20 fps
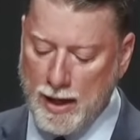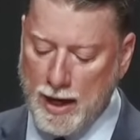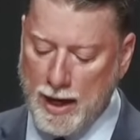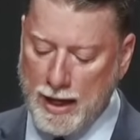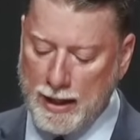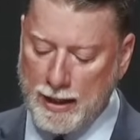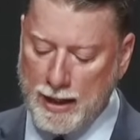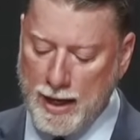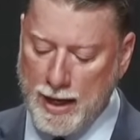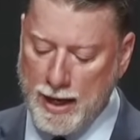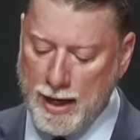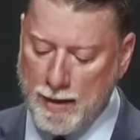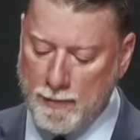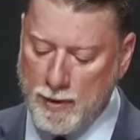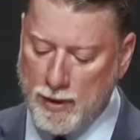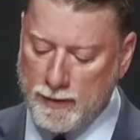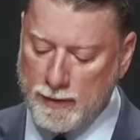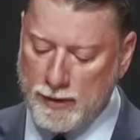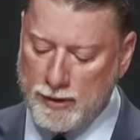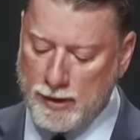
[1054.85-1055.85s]
I lie
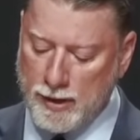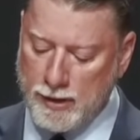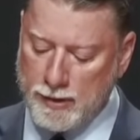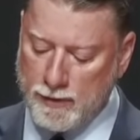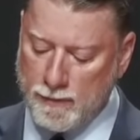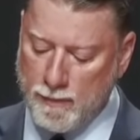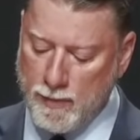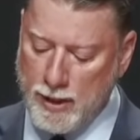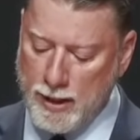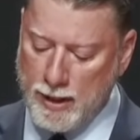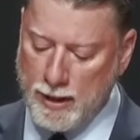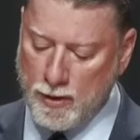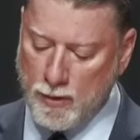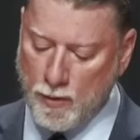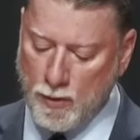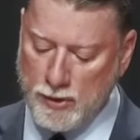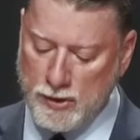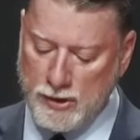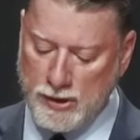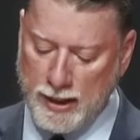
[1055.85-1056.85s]
among the sons of men
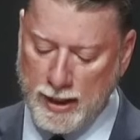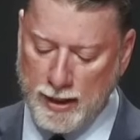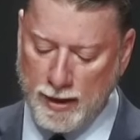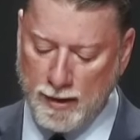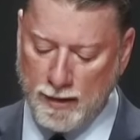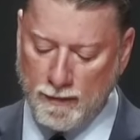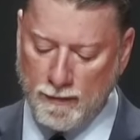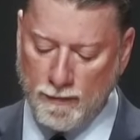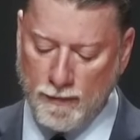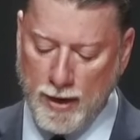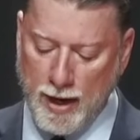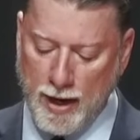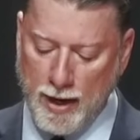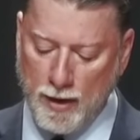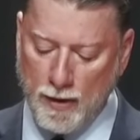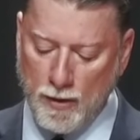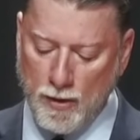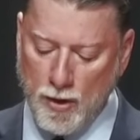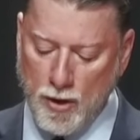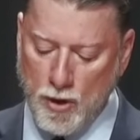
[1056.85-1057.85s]
who are set on
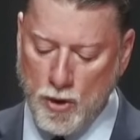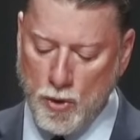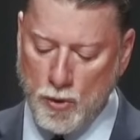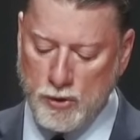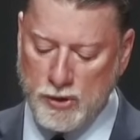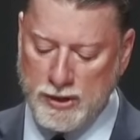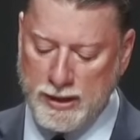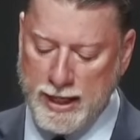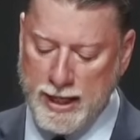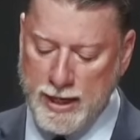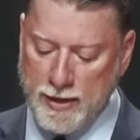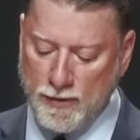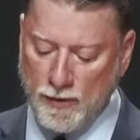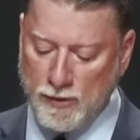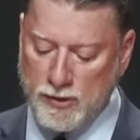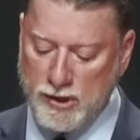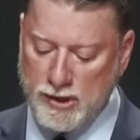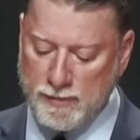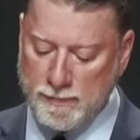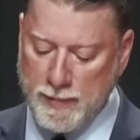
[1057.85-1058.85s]
fire, whose teeth
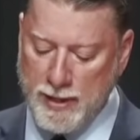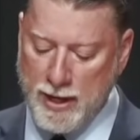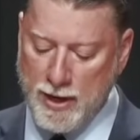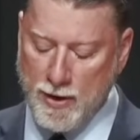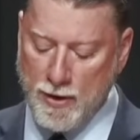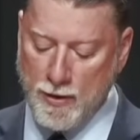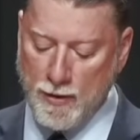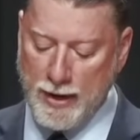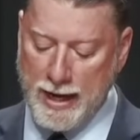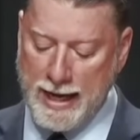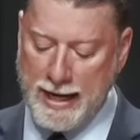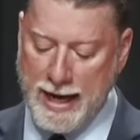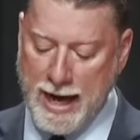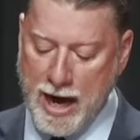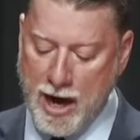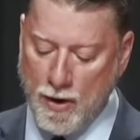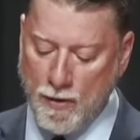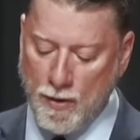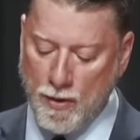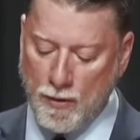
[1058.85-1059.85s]
are spear and
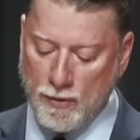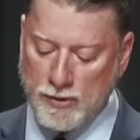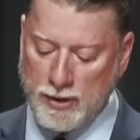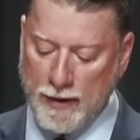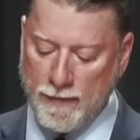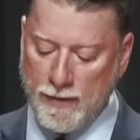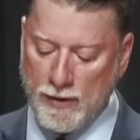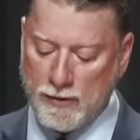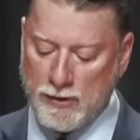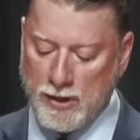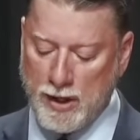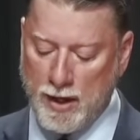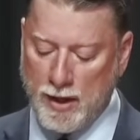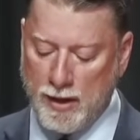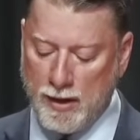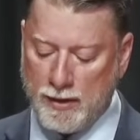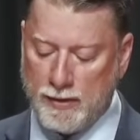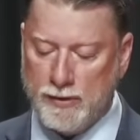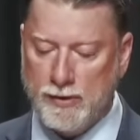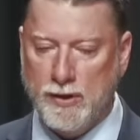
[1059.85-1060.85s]
arrows, and their
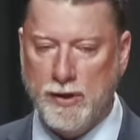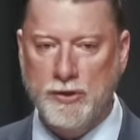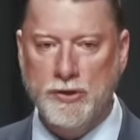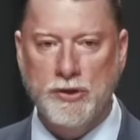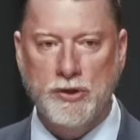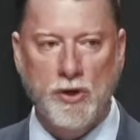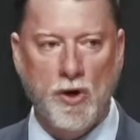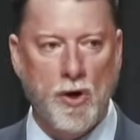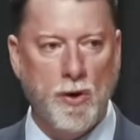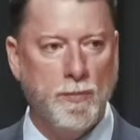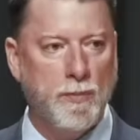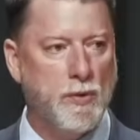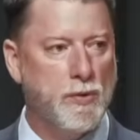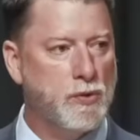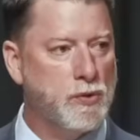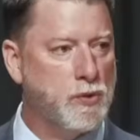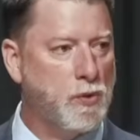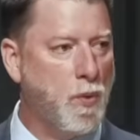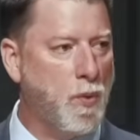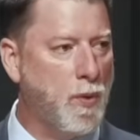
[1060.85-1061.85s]
tongues a sharp
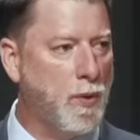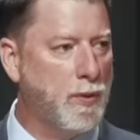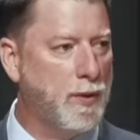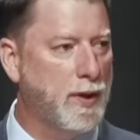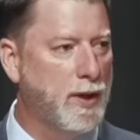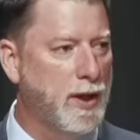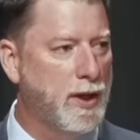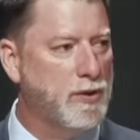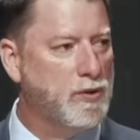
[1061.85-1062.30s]
sword.